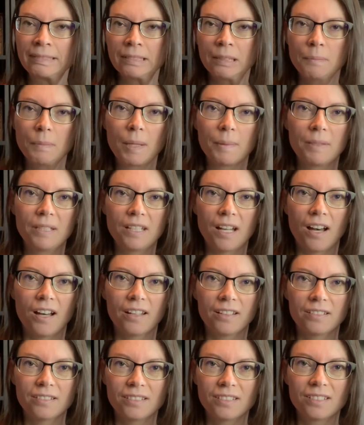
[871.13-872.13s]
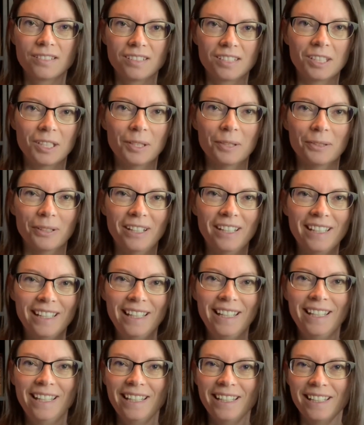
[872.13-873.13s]
Maybe not. So,
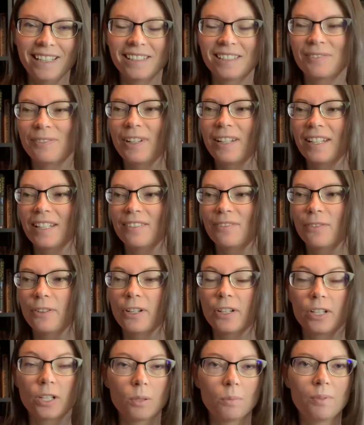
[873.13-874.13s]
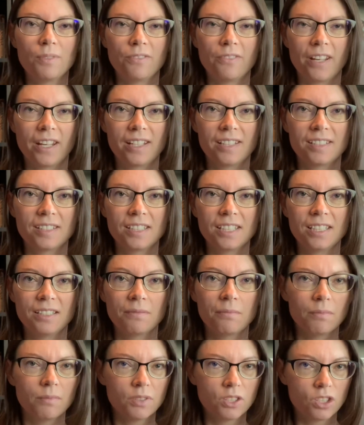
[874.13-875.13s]
it's funny, for an urban fantasy,
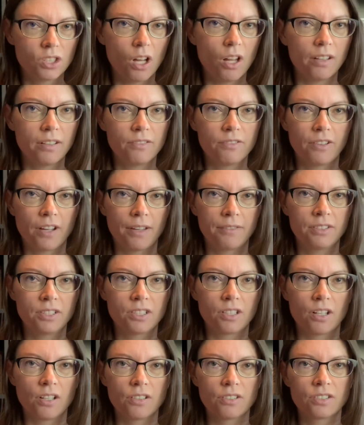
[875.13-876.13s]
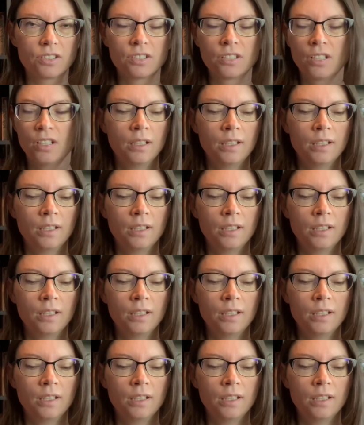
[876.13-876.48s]
solid 5 stars.